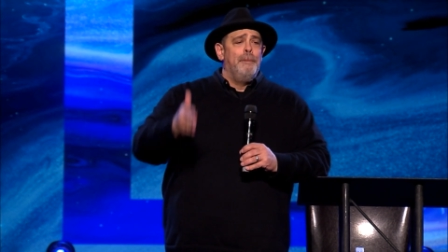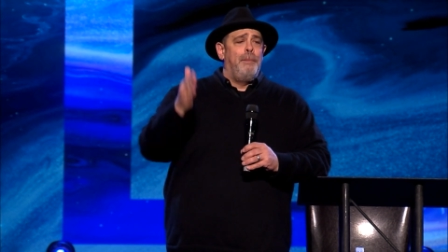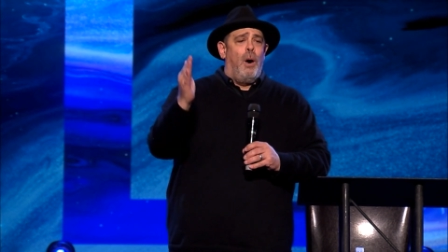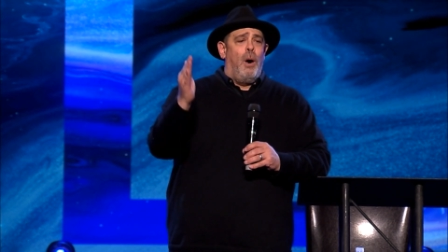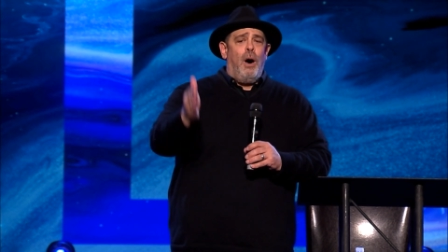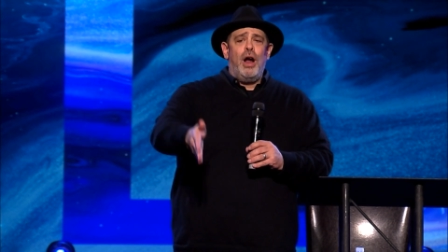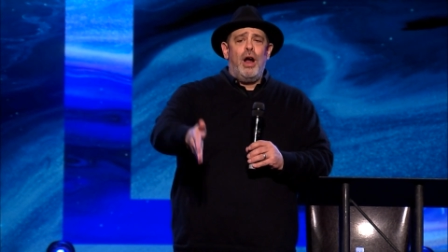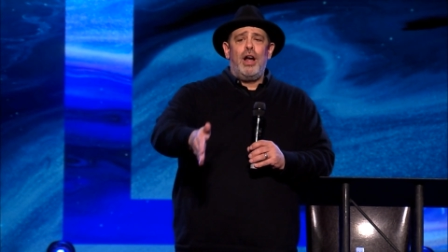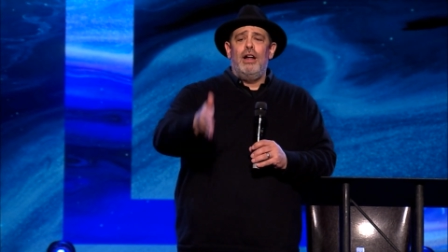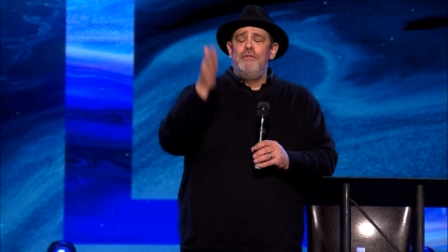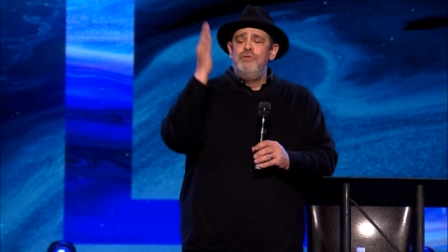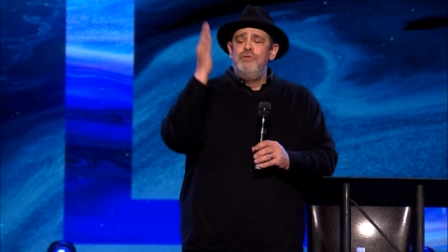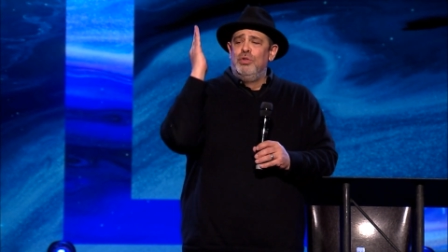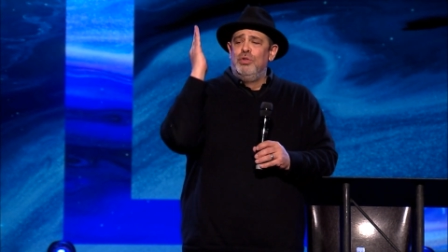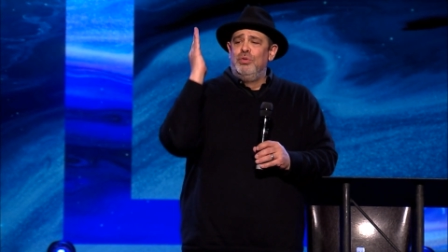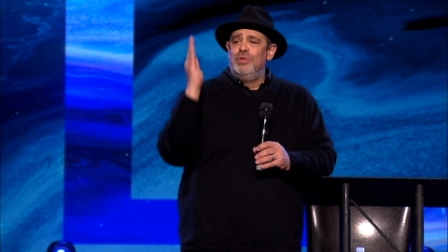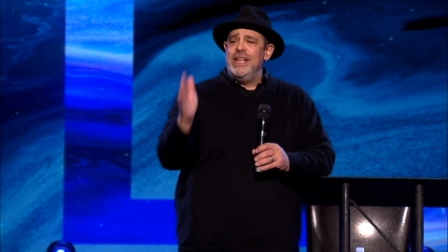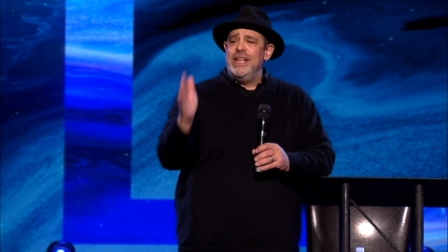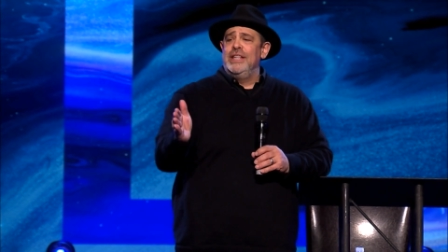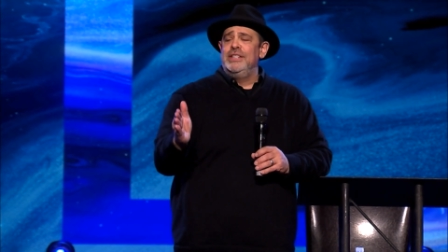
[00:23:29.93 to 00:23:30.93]
part of the
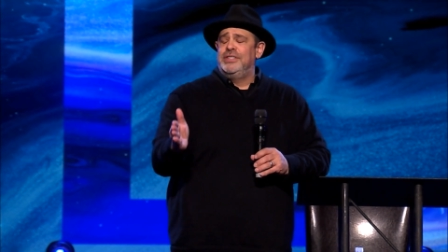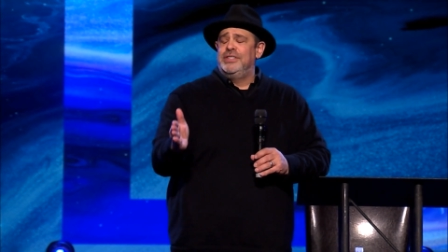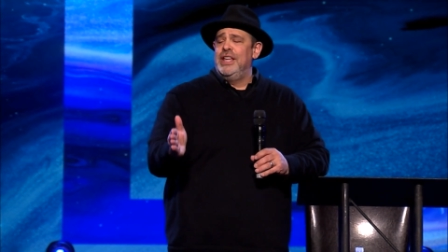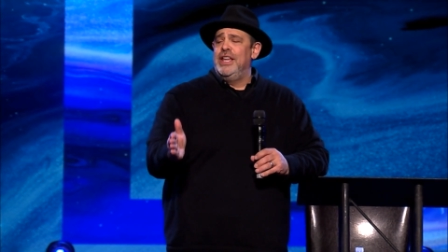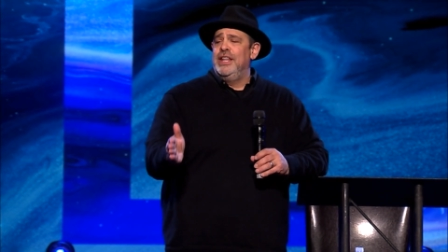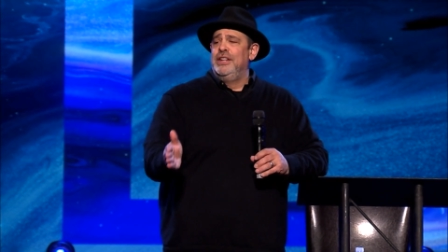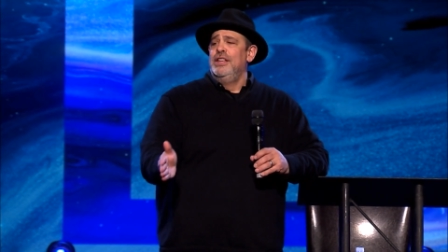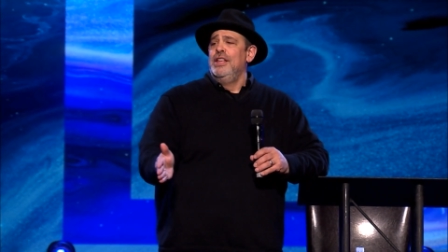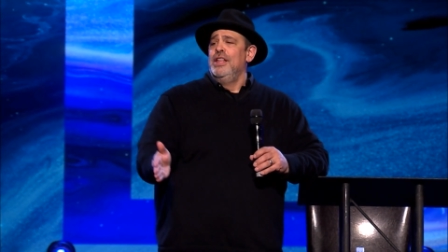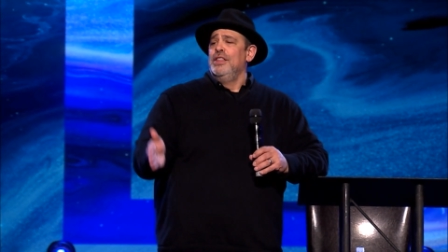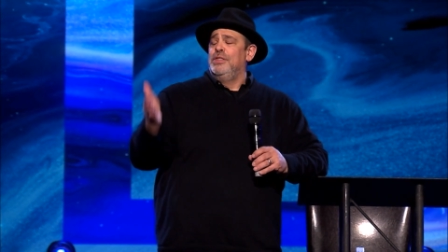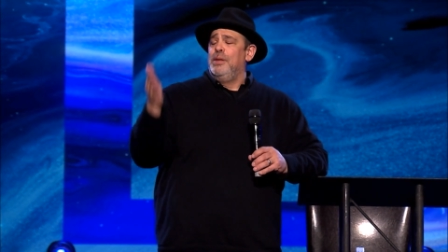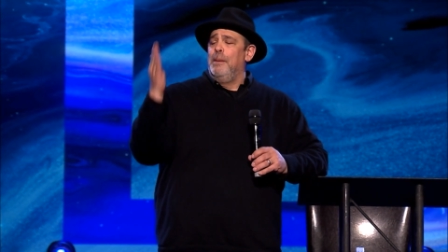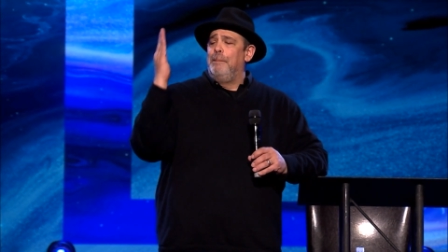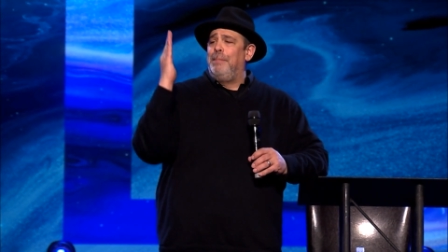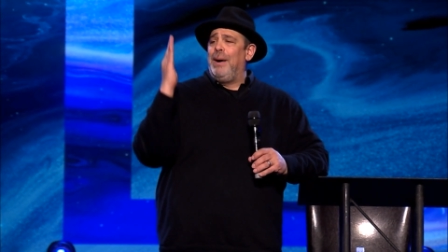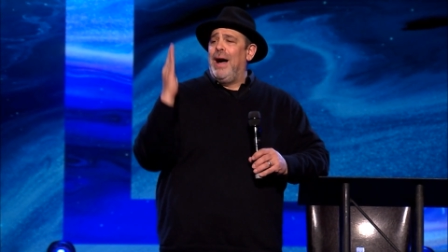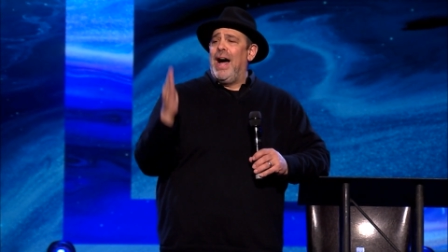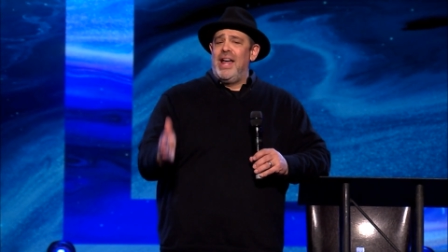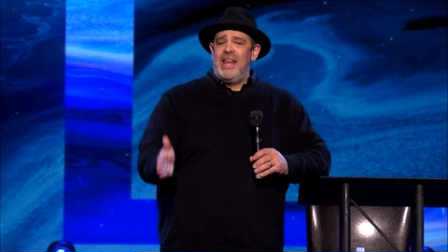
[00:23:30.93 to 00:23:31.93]
reason the
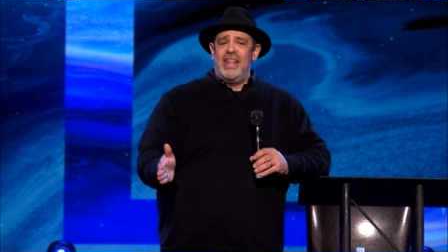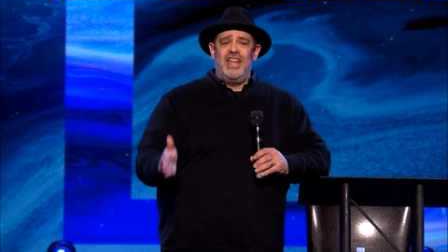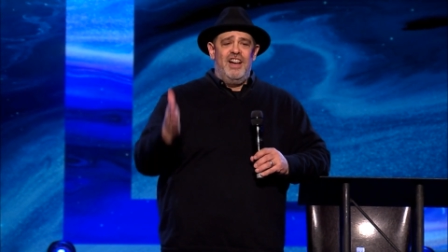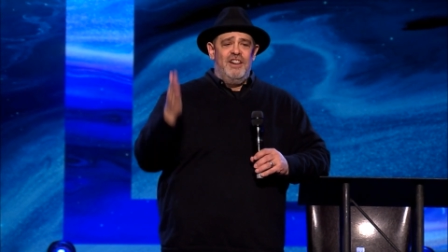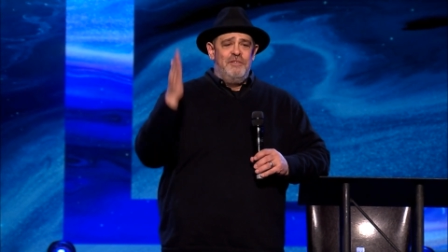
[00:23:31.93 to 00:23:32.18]
body